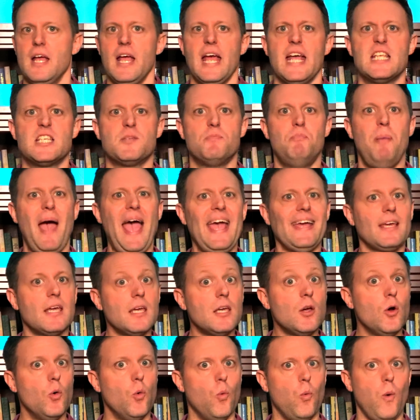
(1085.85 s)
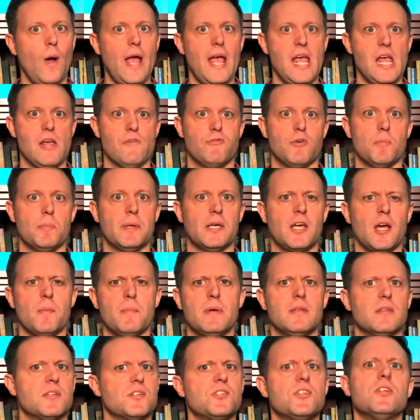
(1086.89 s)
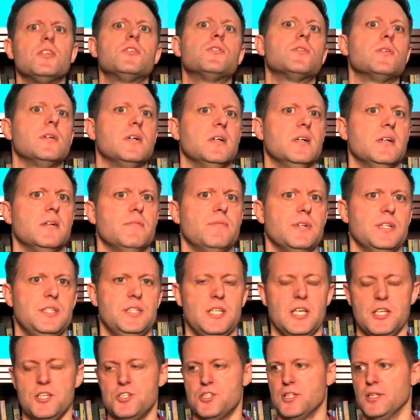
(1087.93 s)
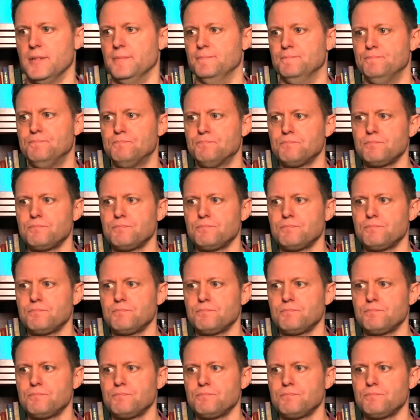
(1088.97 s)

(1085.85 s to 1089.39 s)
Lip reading: It's backing away from becoming the center of attention.